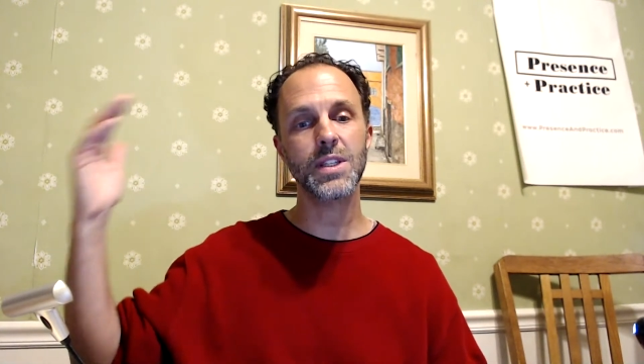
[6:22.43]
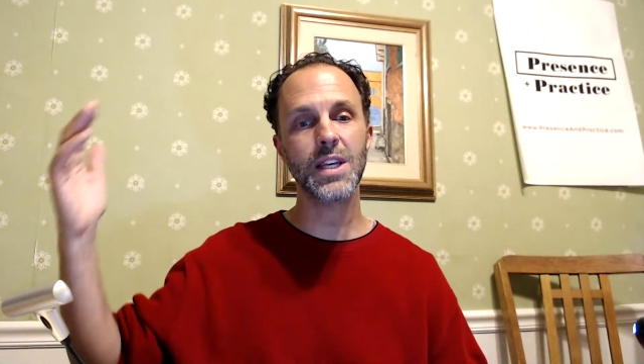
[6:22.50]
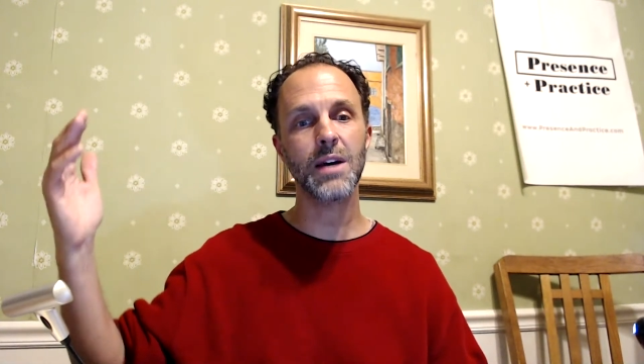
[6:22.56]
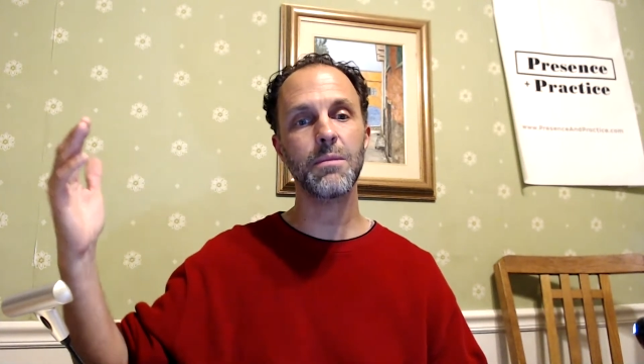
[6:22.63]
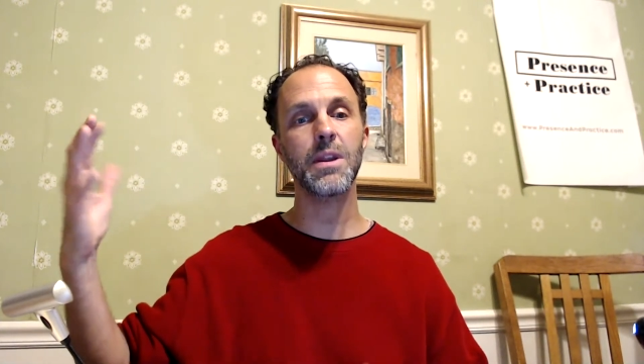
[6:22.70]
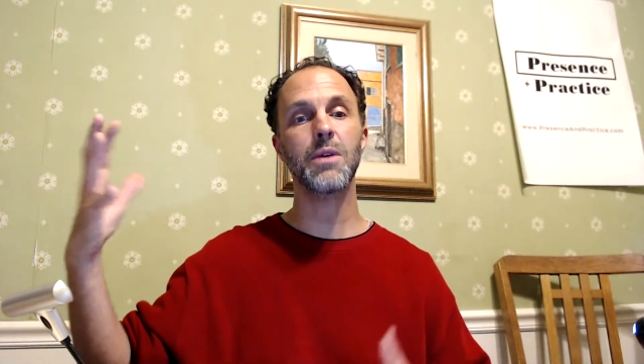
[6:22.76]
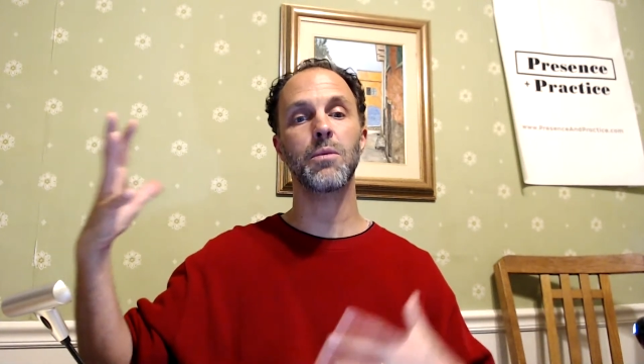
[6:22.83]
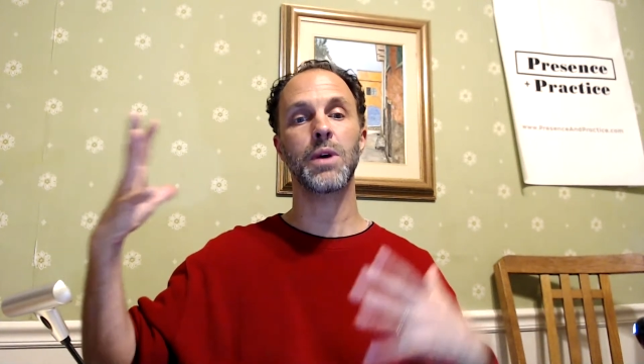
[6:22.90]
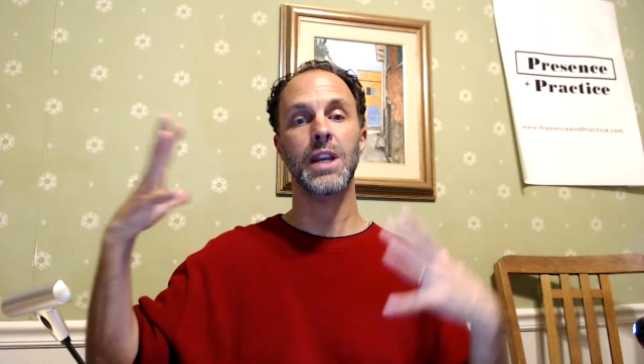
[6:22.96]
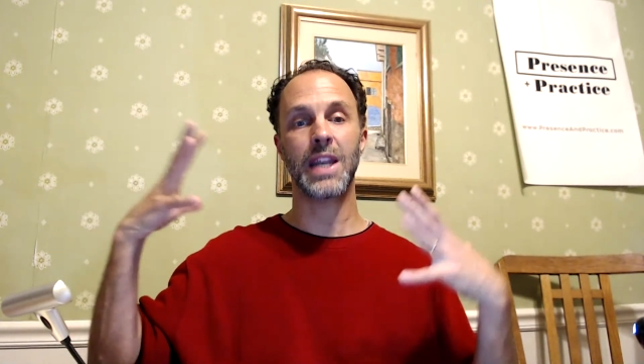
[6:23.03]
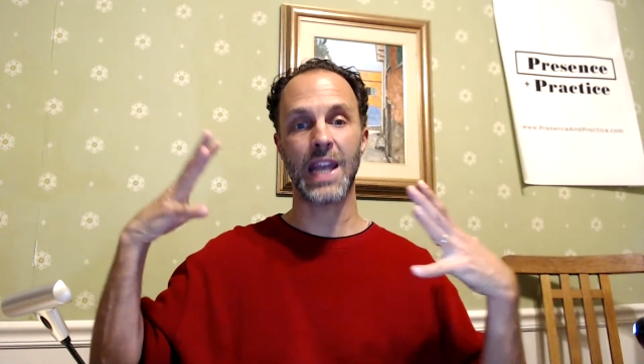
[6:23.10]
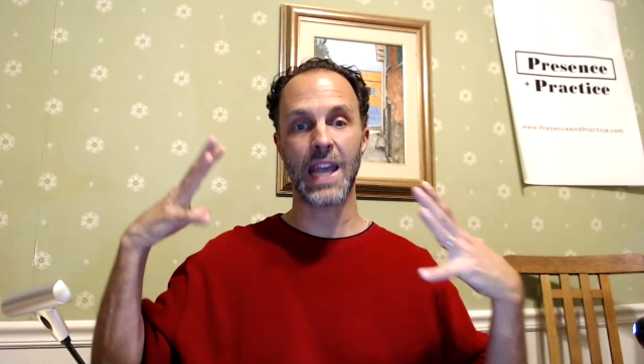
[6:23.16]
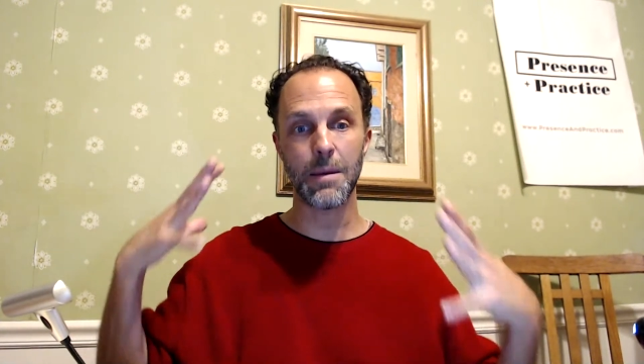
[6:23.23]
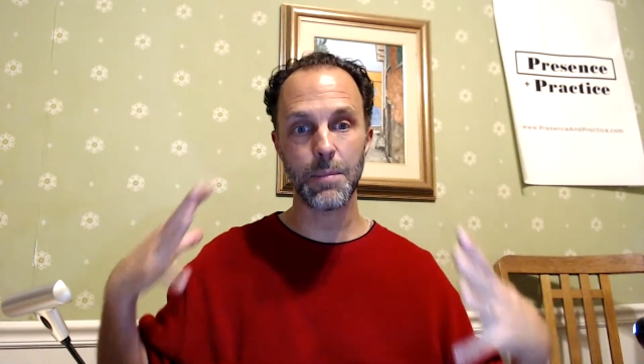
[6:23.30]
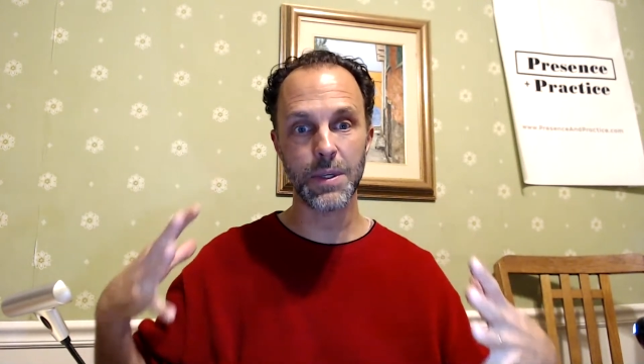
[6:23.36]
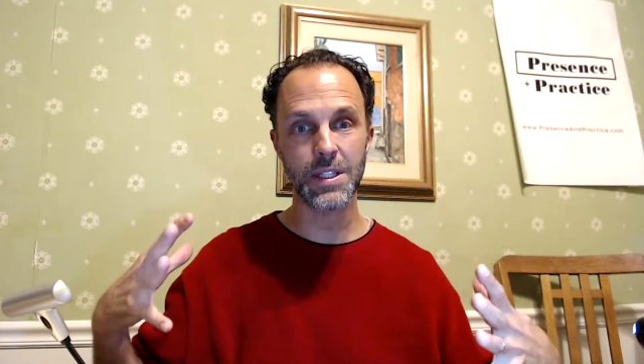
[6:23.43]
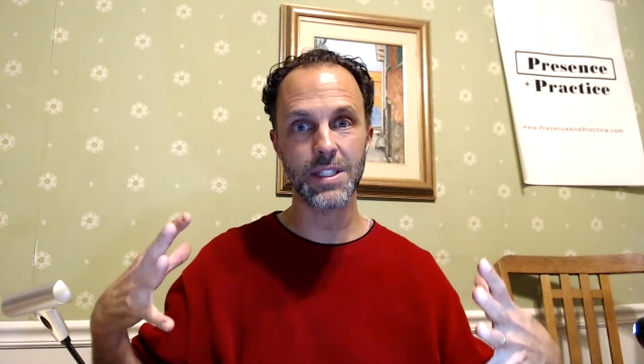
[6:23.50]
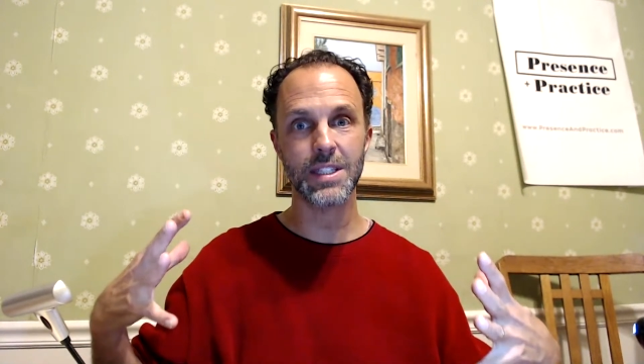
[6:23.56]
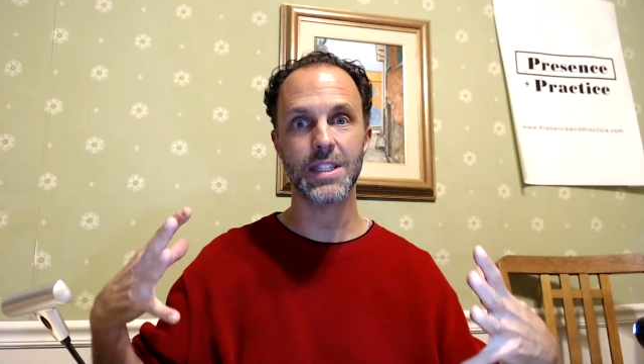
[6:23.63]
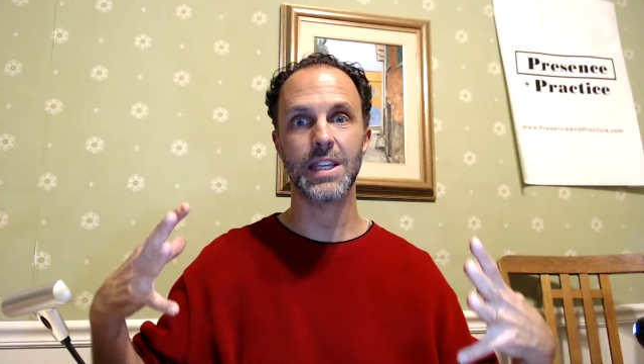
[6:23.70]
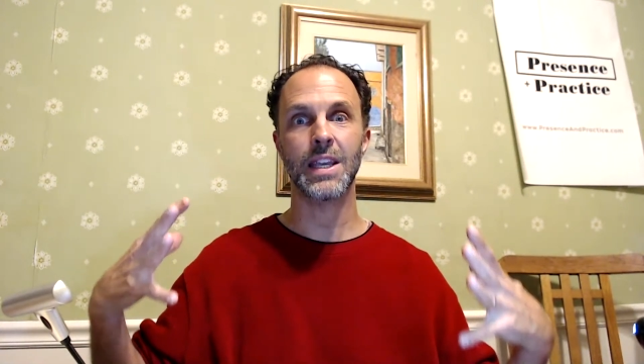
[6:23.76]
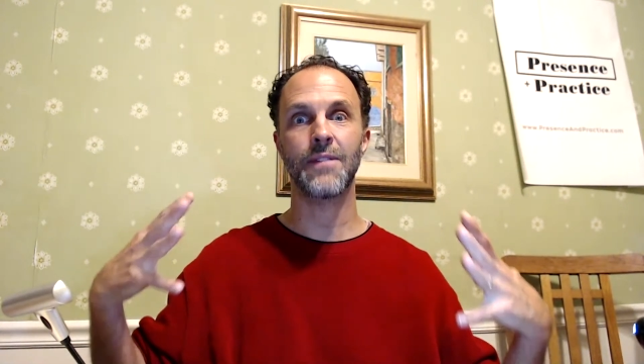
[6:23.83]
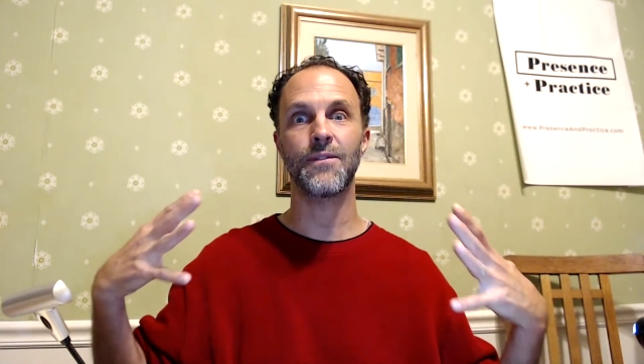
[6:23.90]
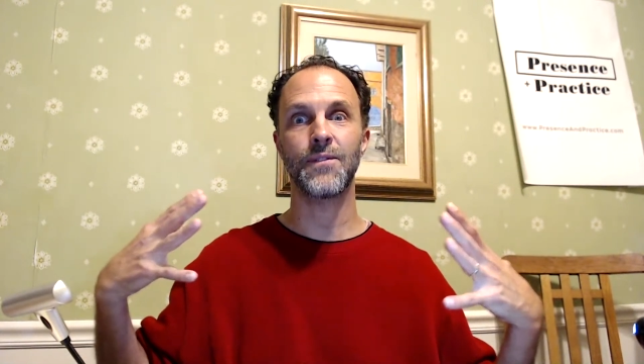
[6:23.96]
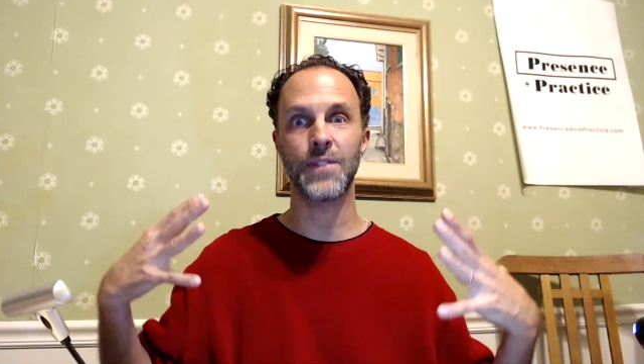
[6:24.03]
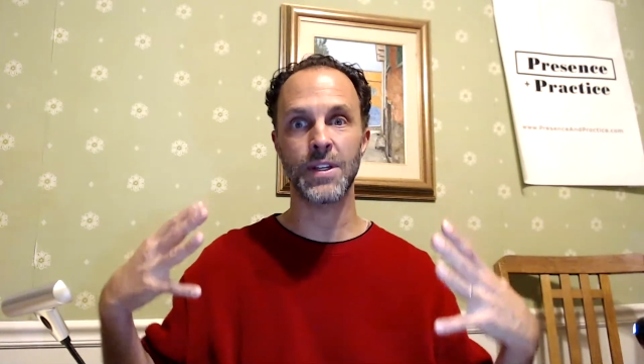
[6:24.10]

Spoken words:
coming, when it happens, it